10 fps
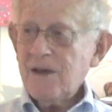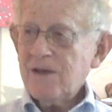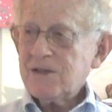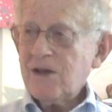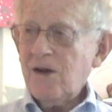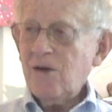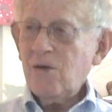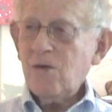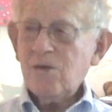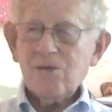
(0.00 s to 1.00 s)

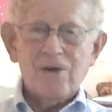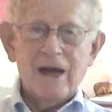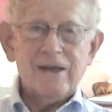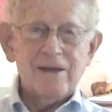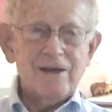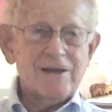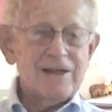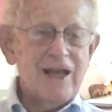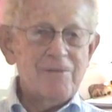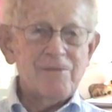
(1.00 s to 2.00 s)
So I
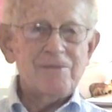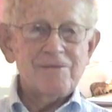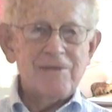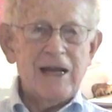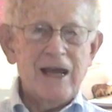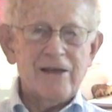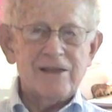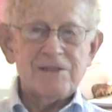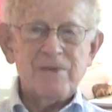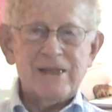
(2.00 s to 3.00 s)
could name many
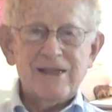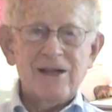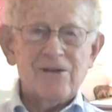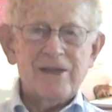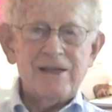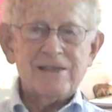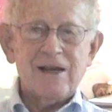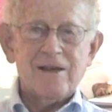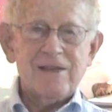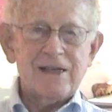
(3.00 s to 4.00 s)
others, but you know, these
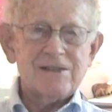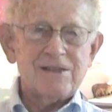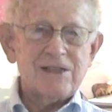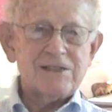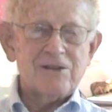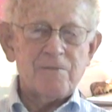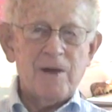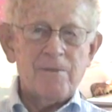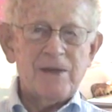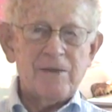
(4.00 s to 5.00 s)
are things that just sort of
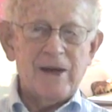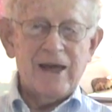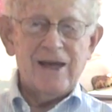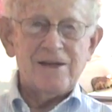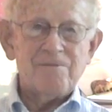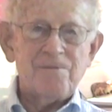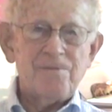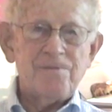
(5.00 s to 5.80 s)
pop into my head.